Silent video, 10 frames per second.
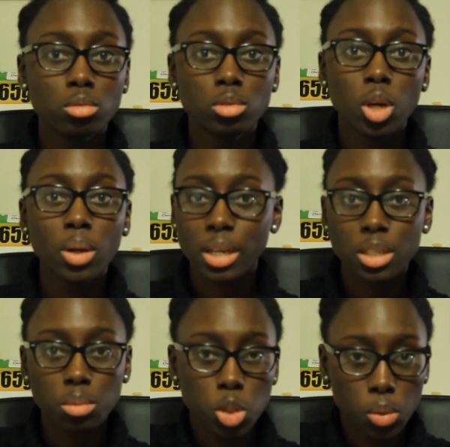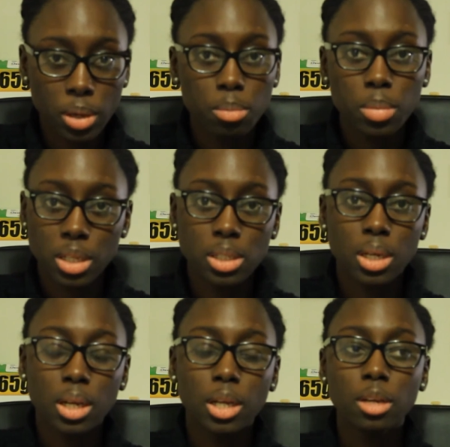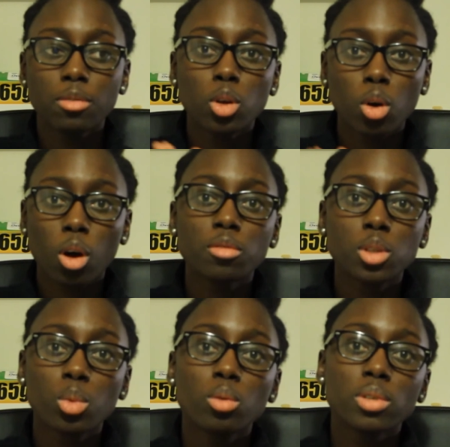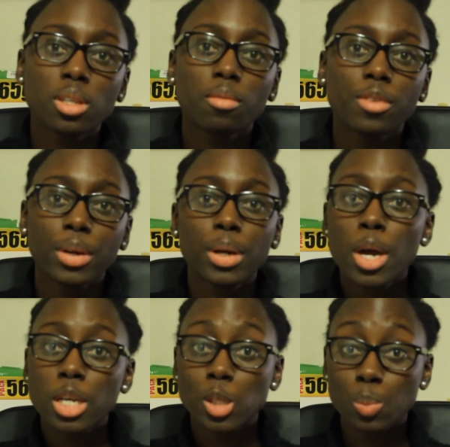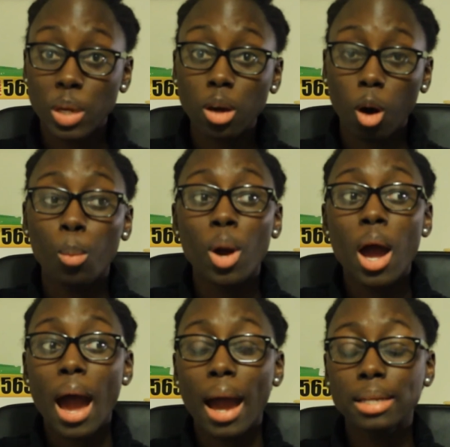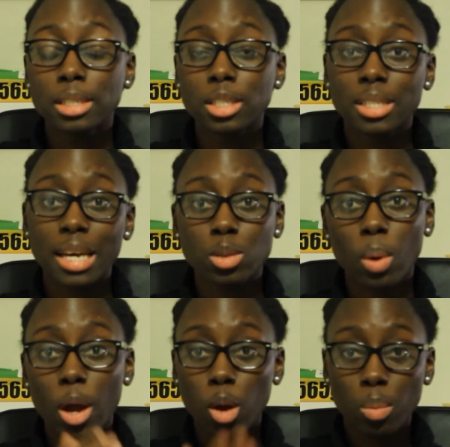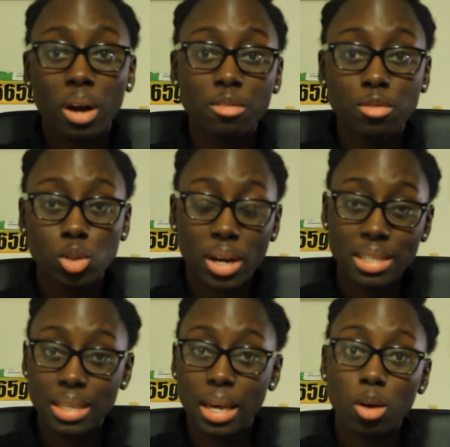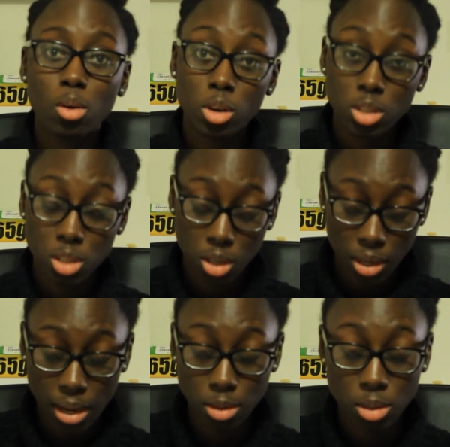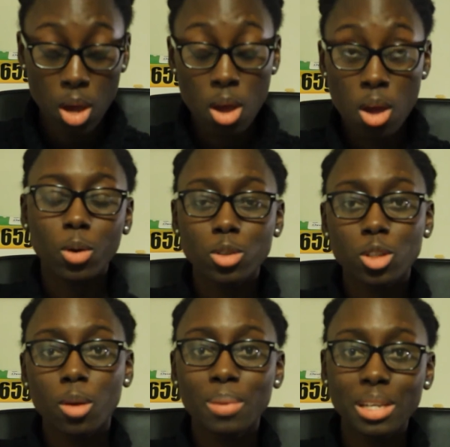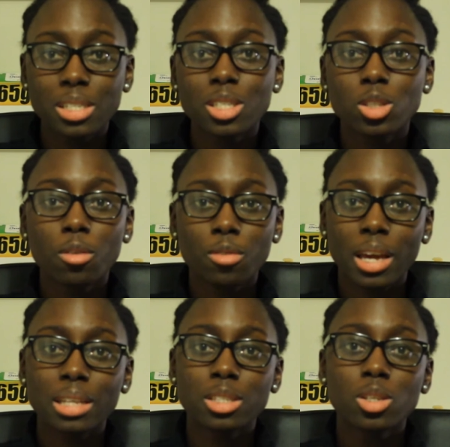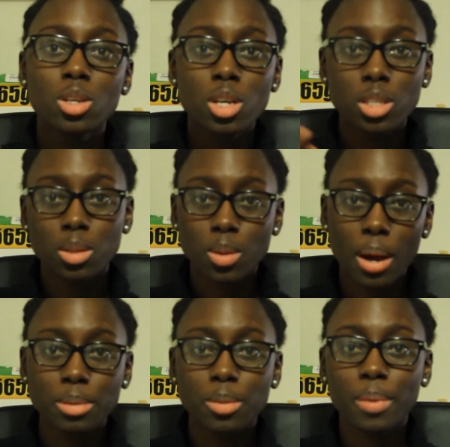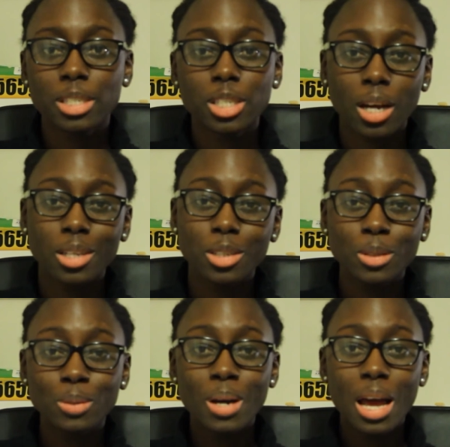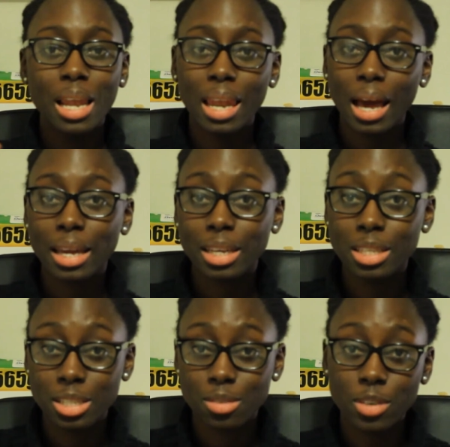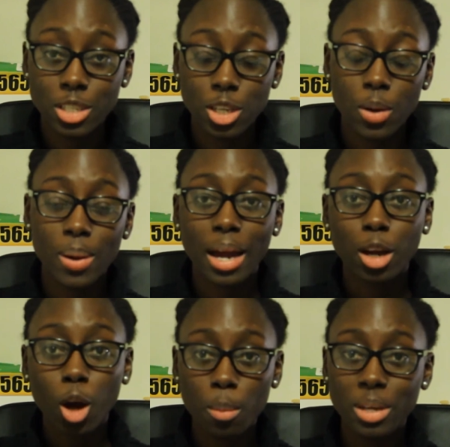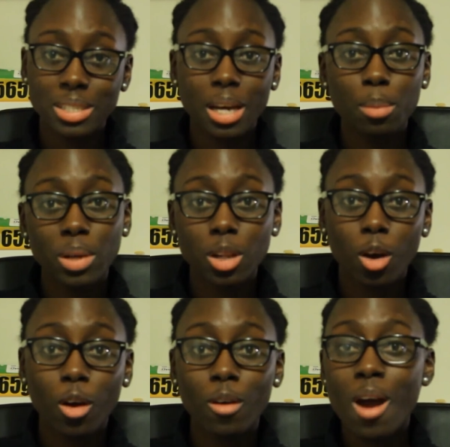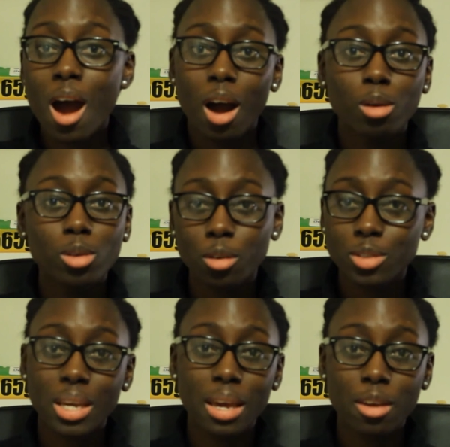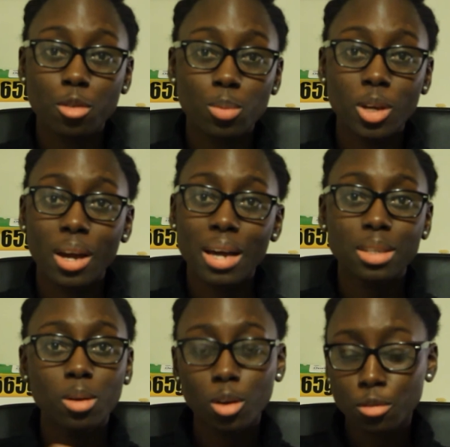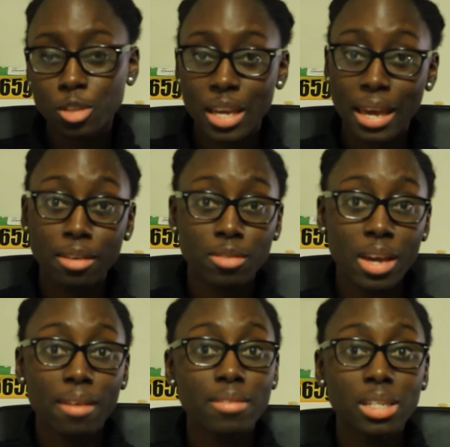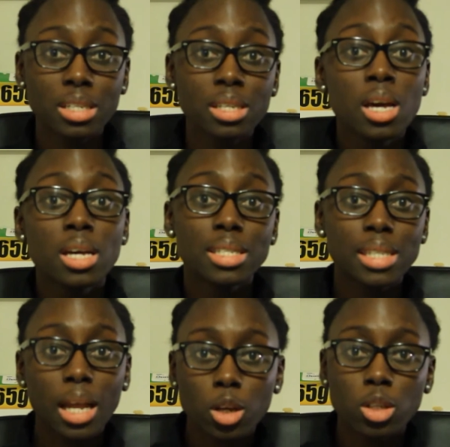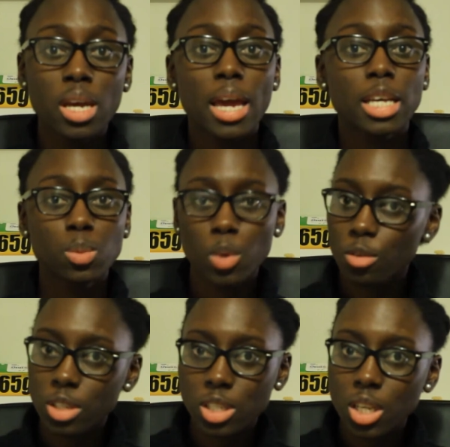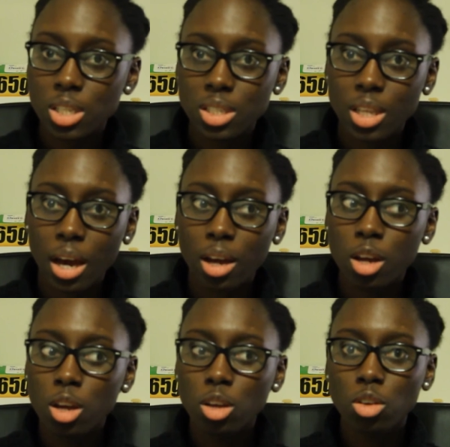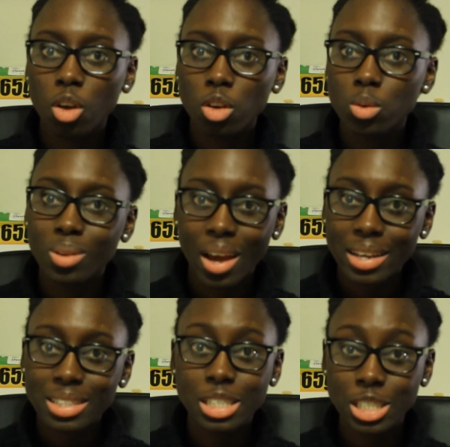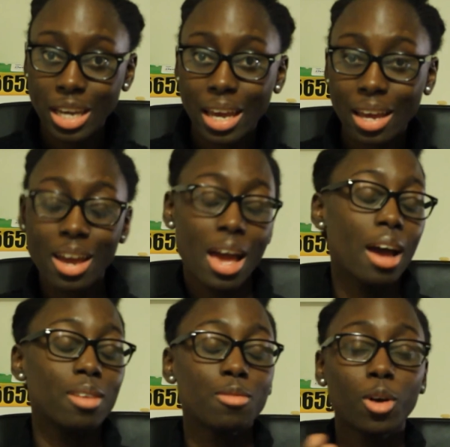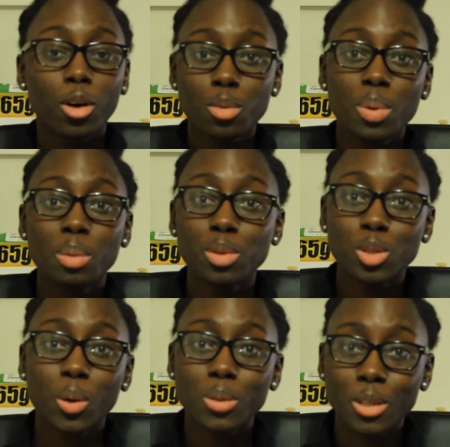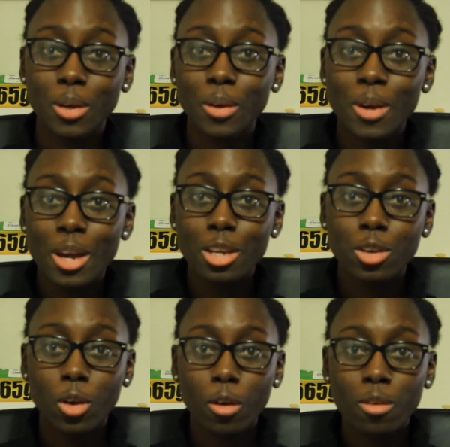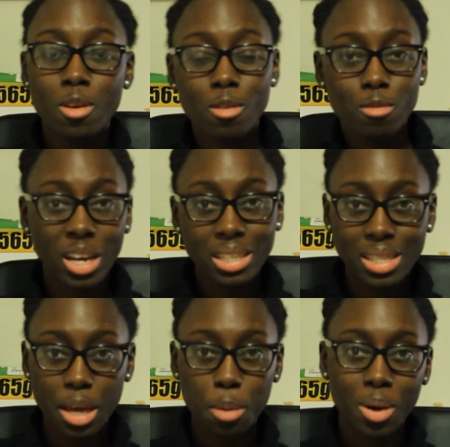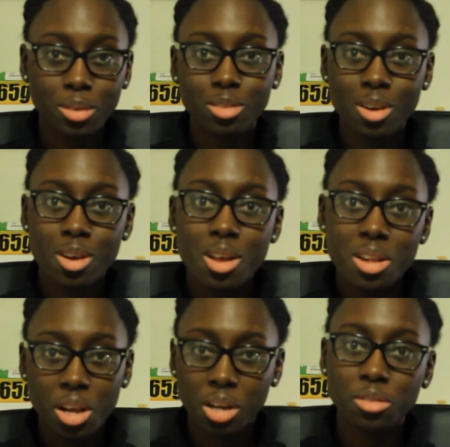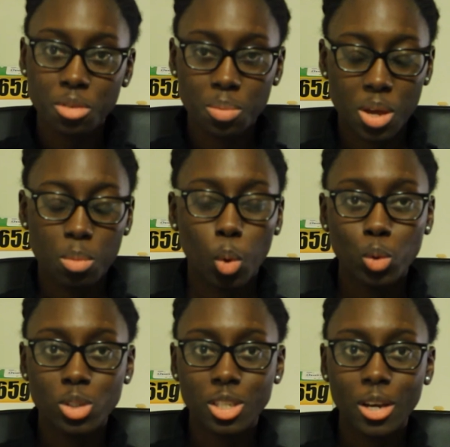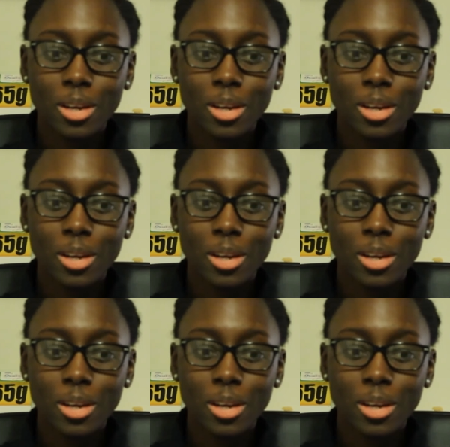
don't let them do it. Basically, if you're not comfortable with something, speak up, and that's what I hope I've tried to get across to you guys. Also, please don't forget to subscribe to my channel, like this video, and comment down below. I would love to hear from you guys. I would love to hear if you have any salon experiences that, you know, you'd like to share, and for other people to also, you know, read them and learn from them also.